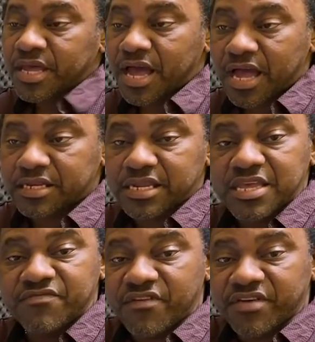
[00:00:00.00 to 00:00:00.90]
And
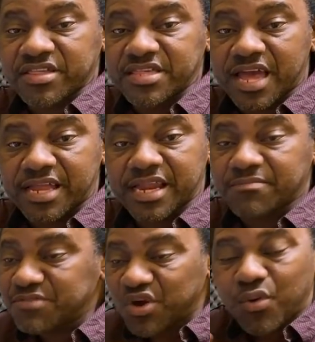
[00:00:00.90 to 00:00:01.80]
if ever she or
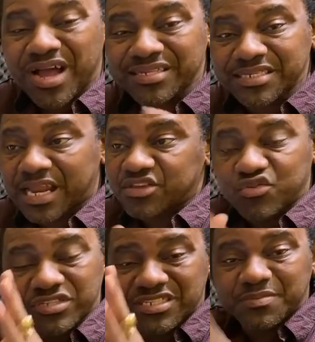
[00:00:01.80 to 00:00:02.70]
not, me no want to see that. You
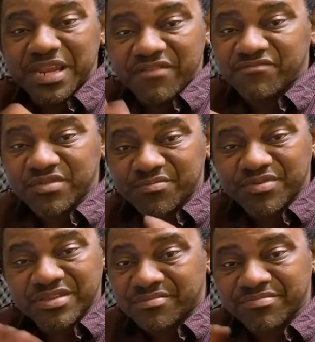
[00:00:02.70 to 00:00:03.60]
notice me
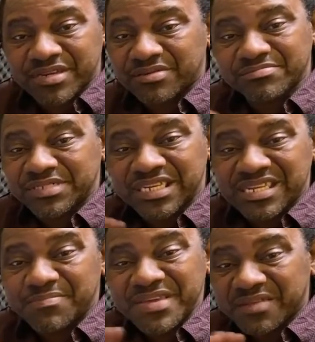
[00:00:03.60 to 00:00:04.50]
even you know me no
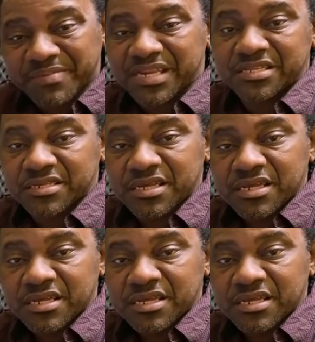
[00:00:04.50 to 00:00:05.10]
debate on it.